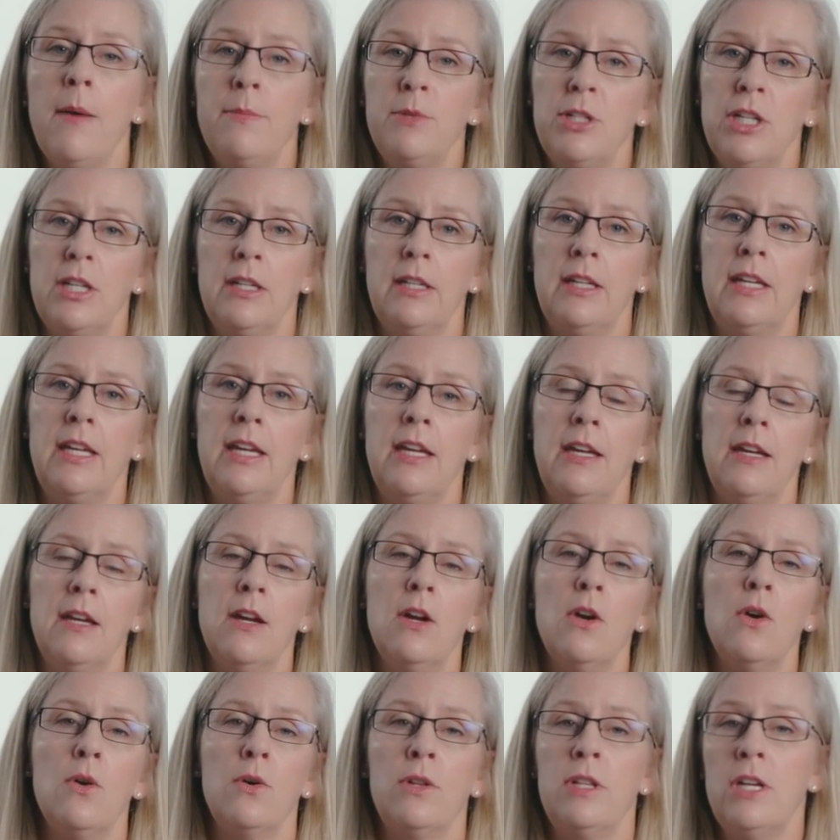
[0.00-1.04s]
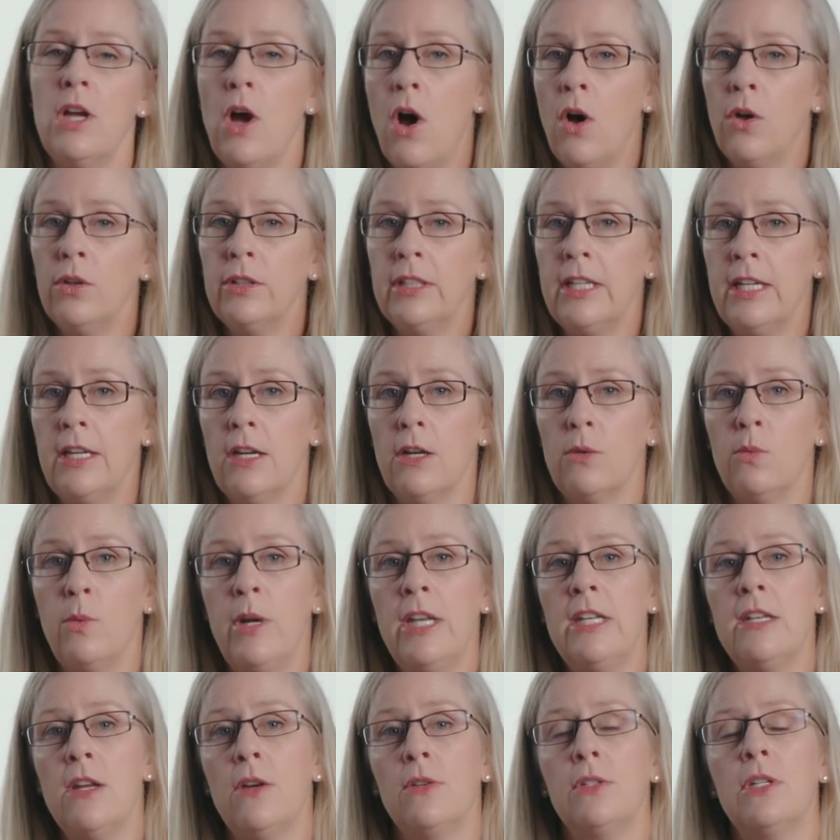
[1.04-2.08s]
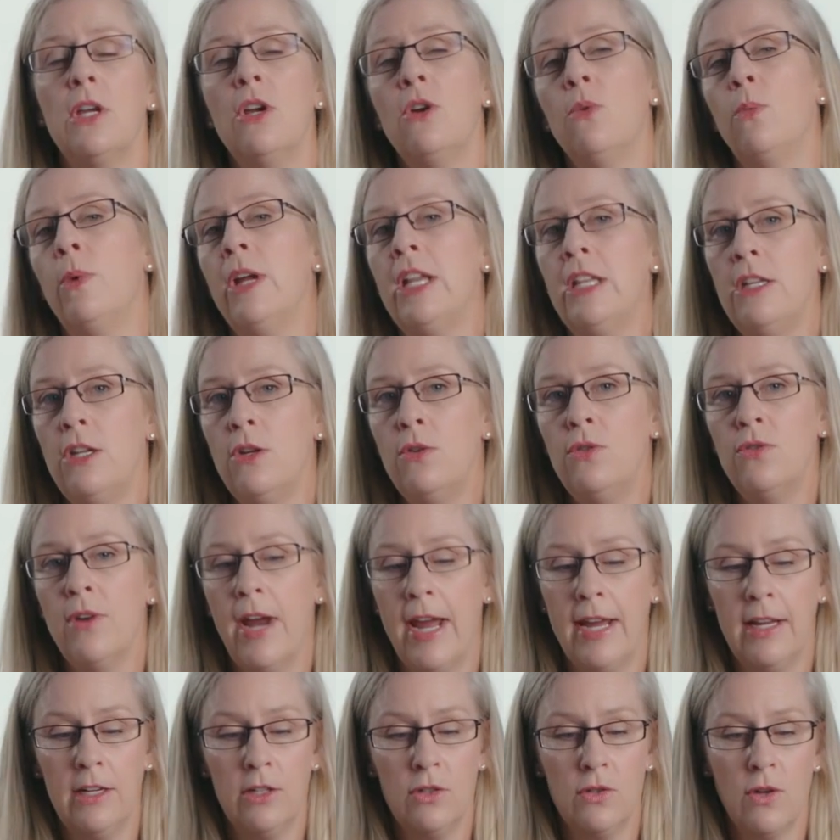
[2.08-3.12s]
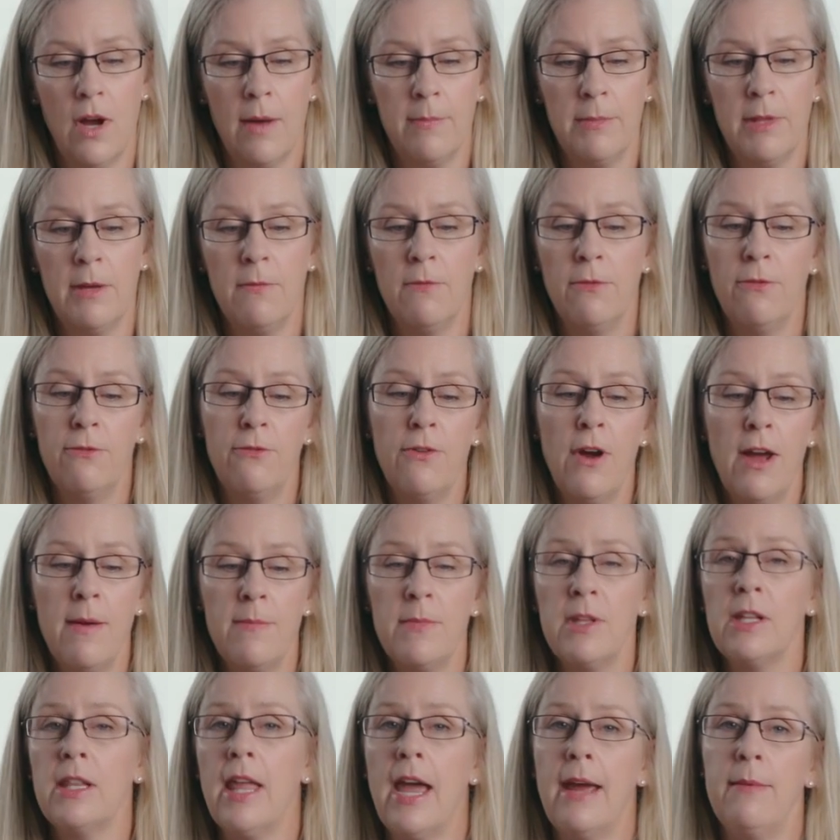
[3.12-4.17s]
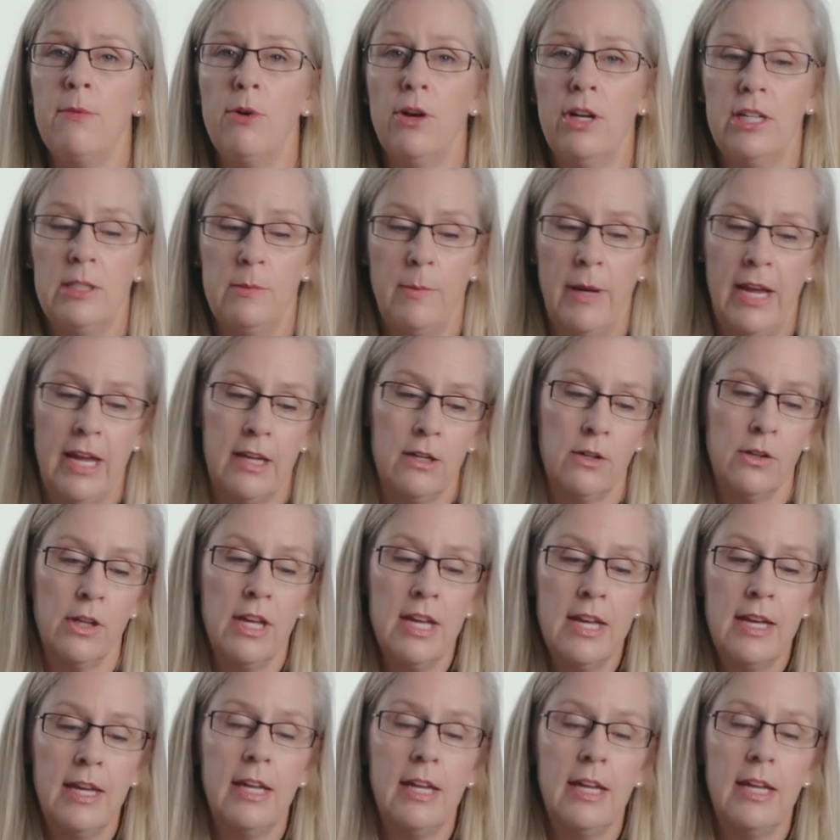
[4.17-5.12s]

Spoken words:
Option key or the Alt key on Windows when you drag and drop them from the Libraries panel